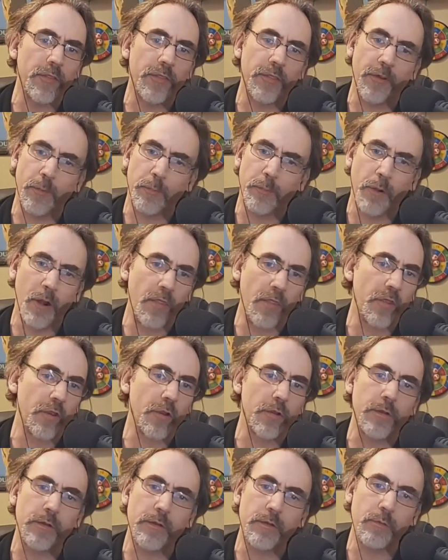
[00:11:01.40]

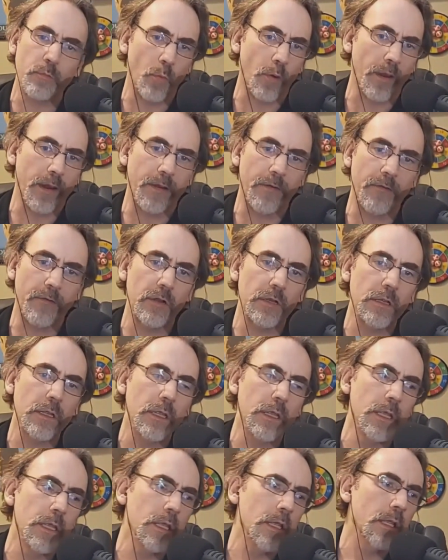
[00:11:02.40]
brother and whatever,
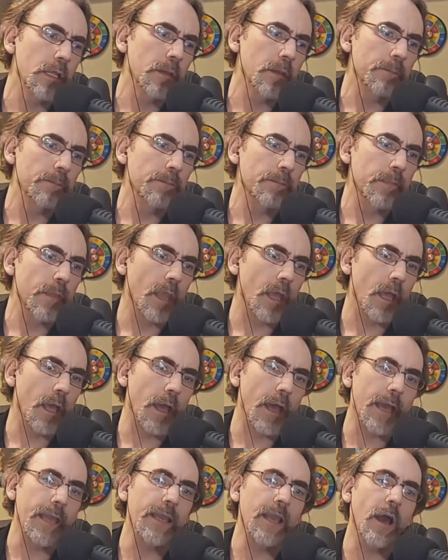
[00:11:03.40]

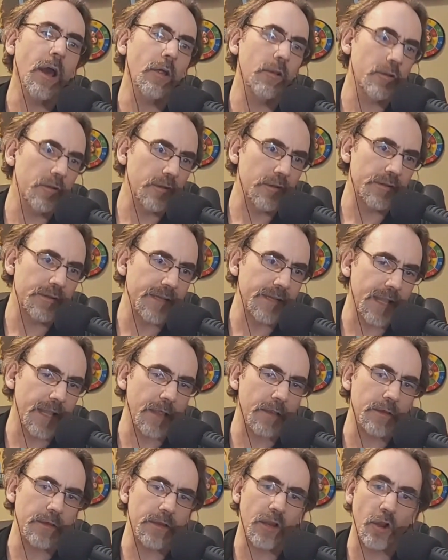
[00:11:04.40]
I
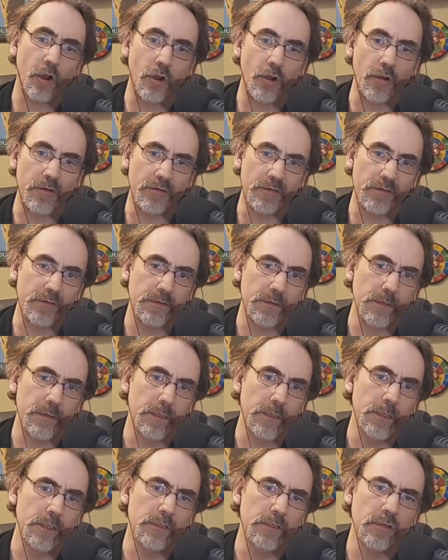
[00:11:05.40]
understand it hurts
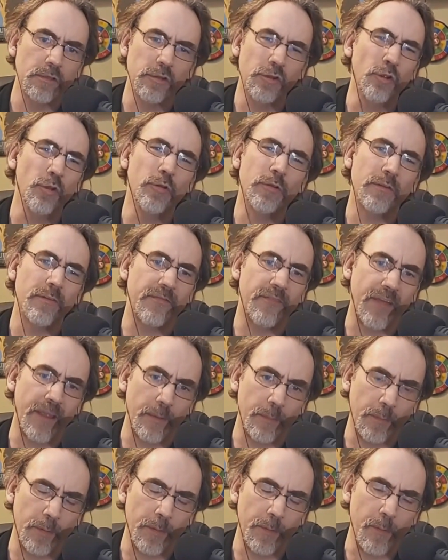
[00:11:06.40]
to lose a
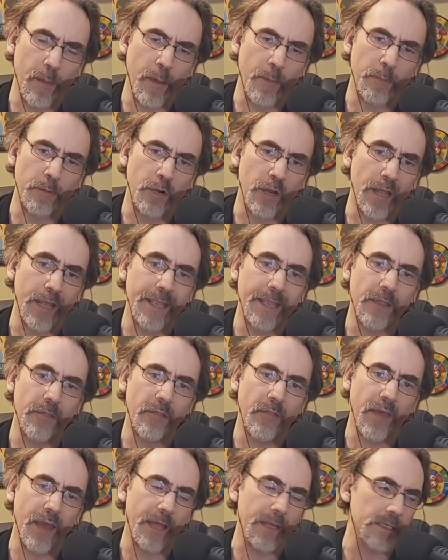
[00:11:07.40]
family member. I get
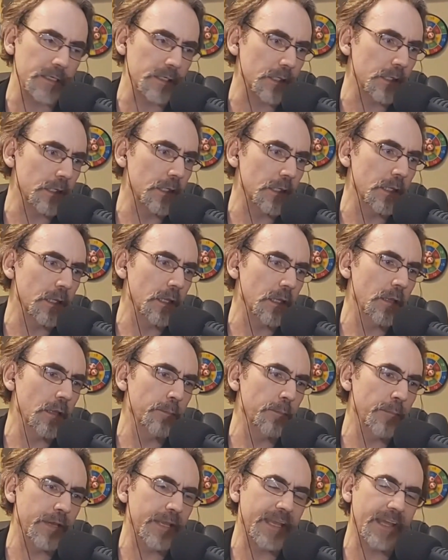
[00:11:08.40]
that.
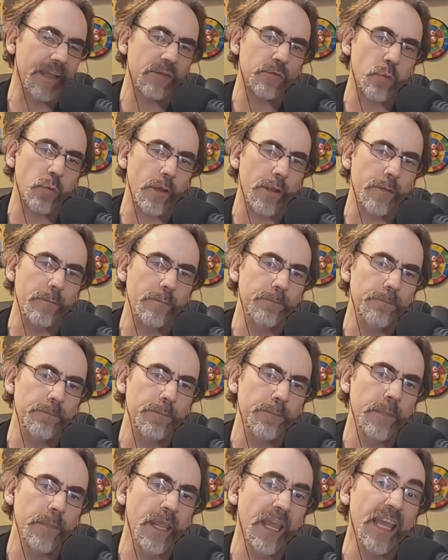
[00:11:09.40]
But guess what?
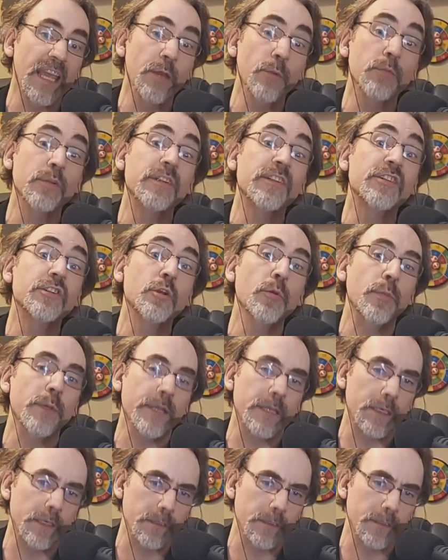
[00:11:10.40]
He was stupid.